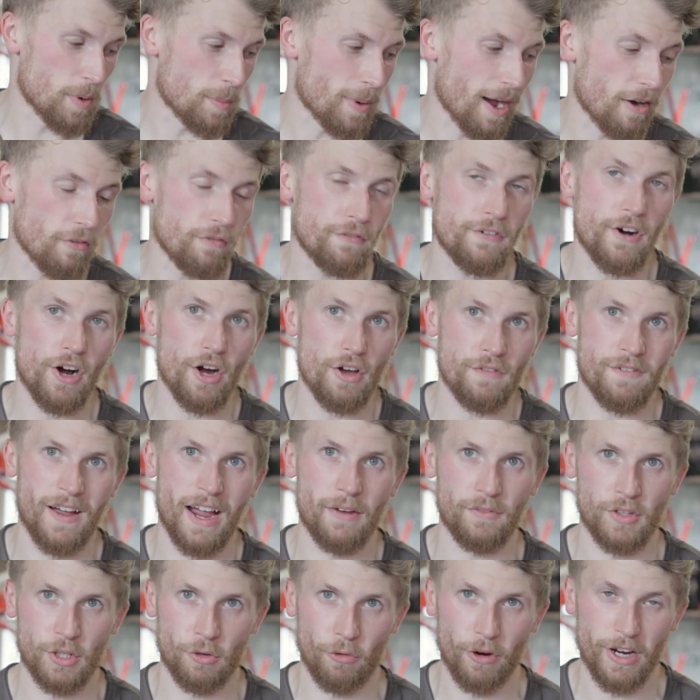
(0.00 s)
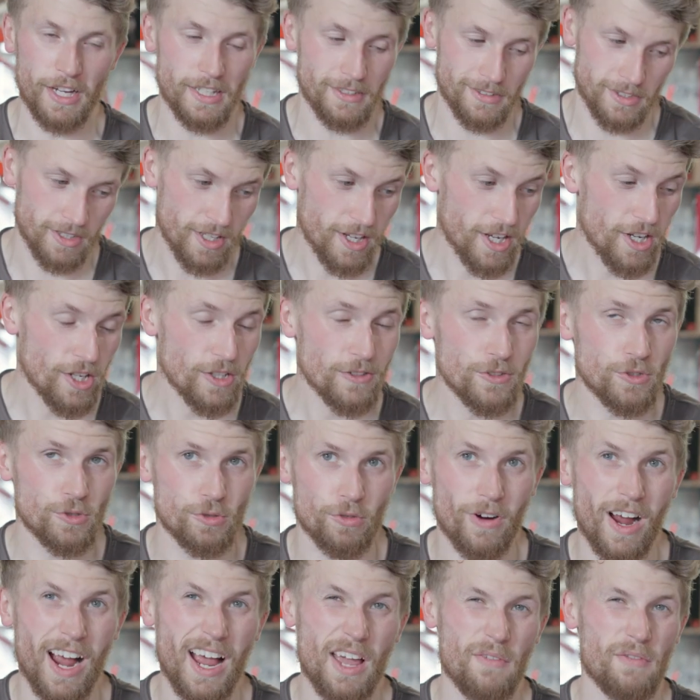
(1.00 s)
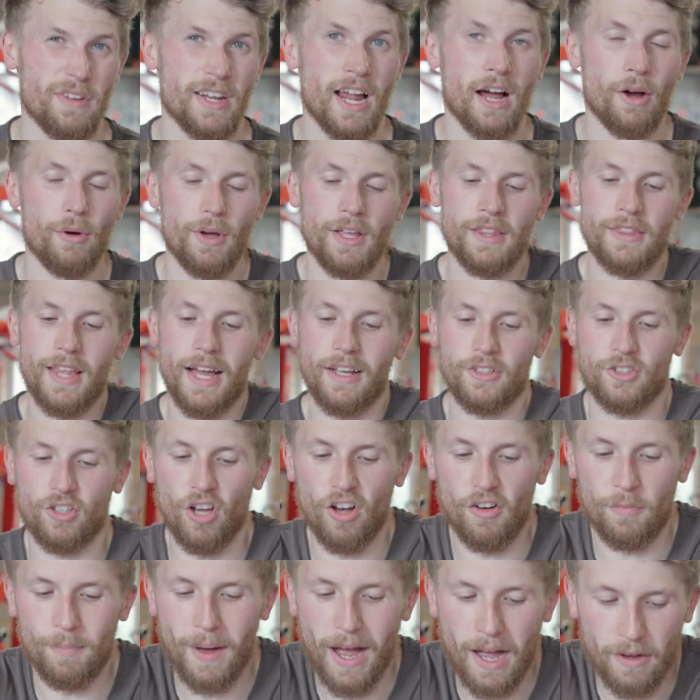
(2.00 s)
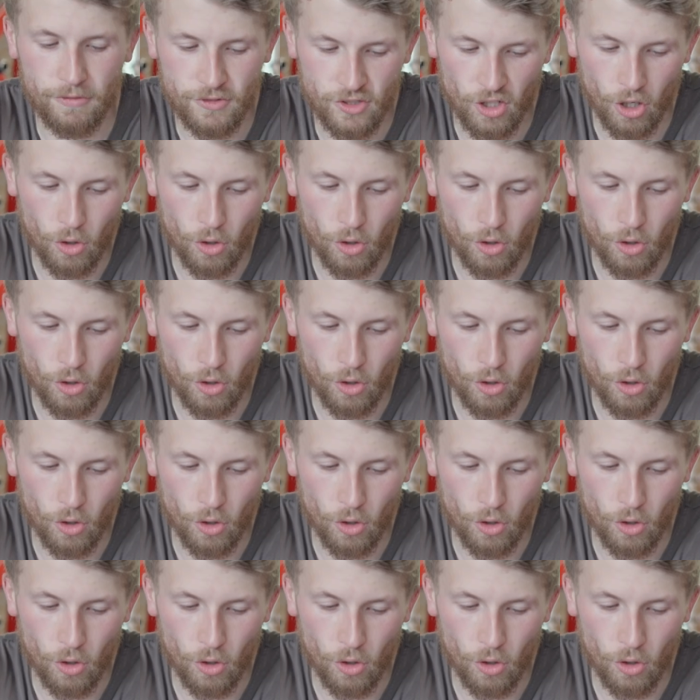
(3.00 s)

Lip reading: about 45 degrees, driving out in that sort of path.